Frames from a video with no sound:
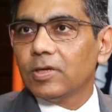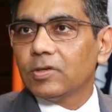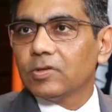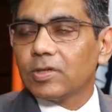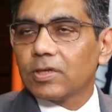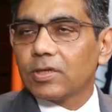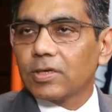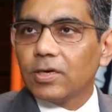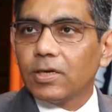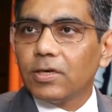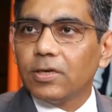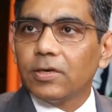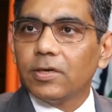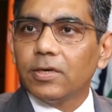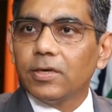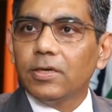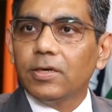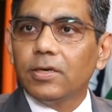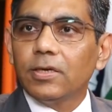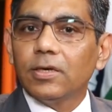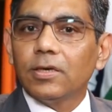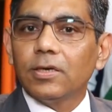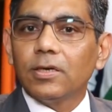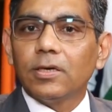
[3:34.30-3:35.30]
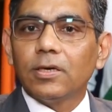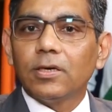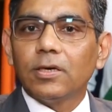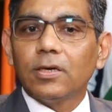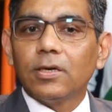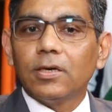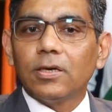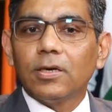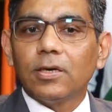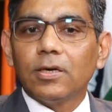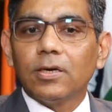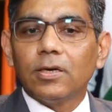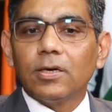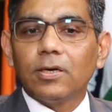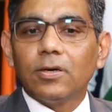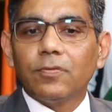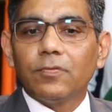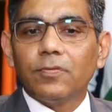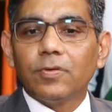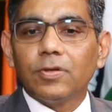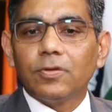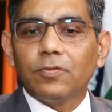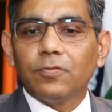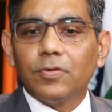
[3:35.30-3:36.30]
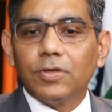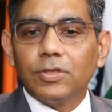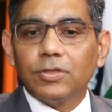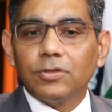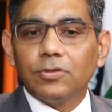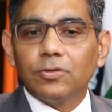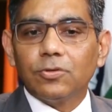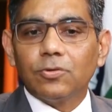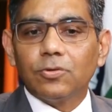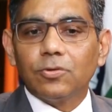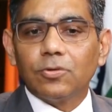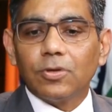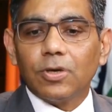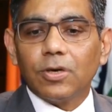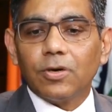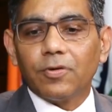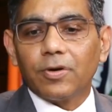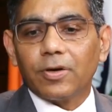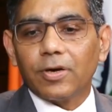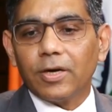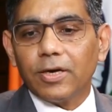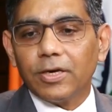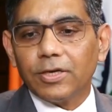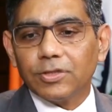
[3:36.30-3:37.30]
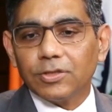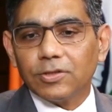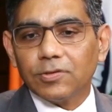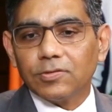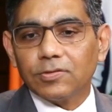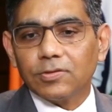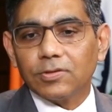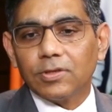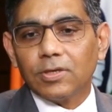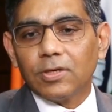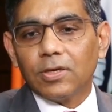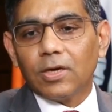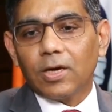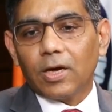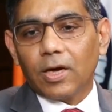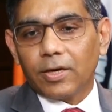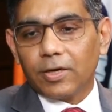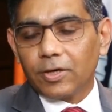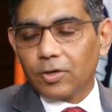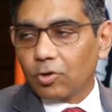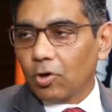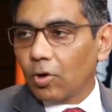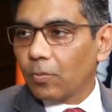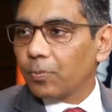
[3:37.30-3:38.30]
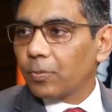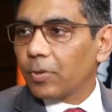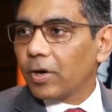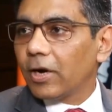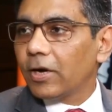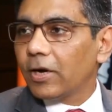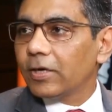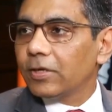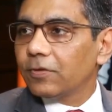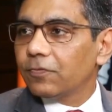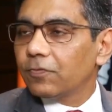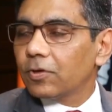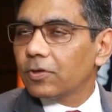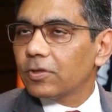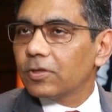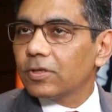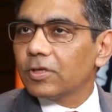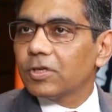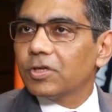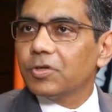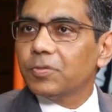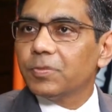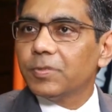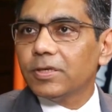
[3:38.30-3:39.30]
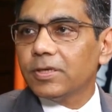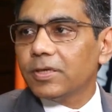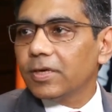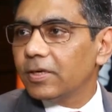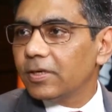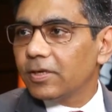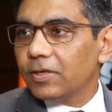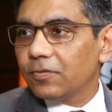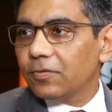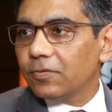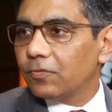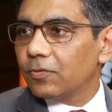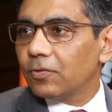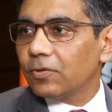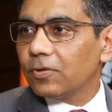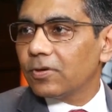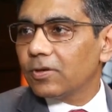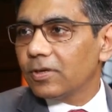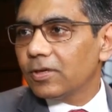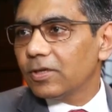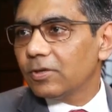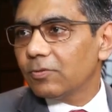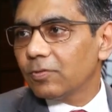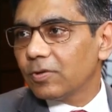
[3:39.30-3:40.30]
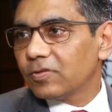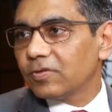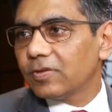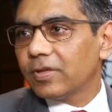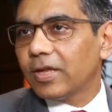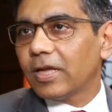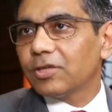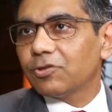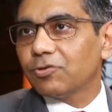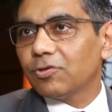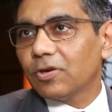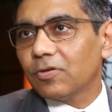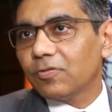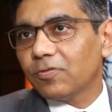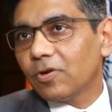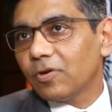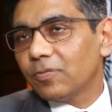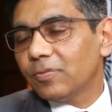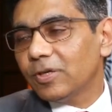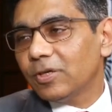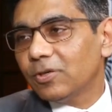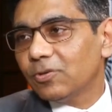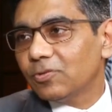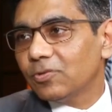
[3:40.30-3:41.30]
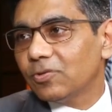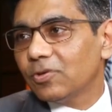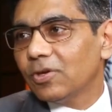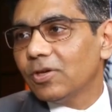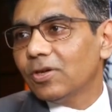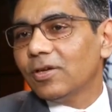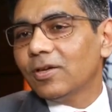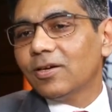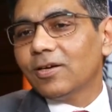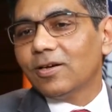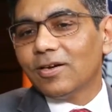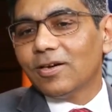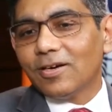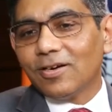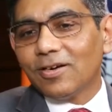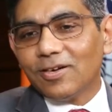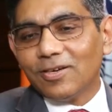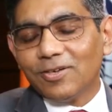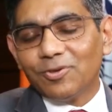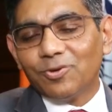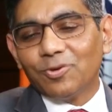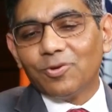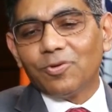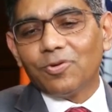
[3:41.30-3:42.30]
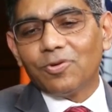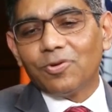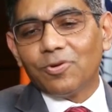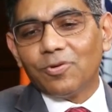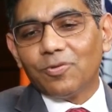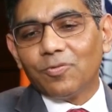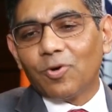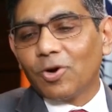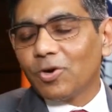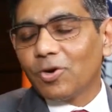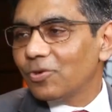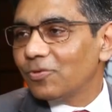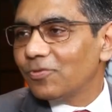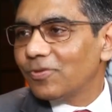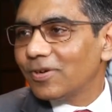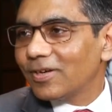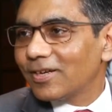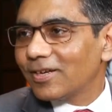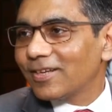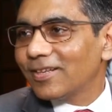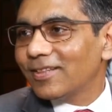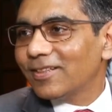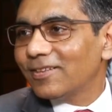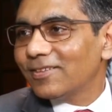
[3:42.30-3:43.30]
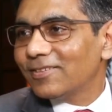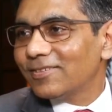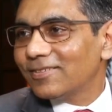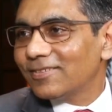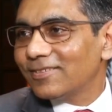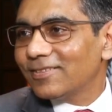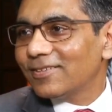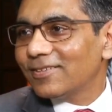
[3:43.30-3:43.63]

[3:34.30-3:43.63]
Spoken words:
It's a country with which our relations are a top priority for the government, and therefore it was natural for me to want to work in this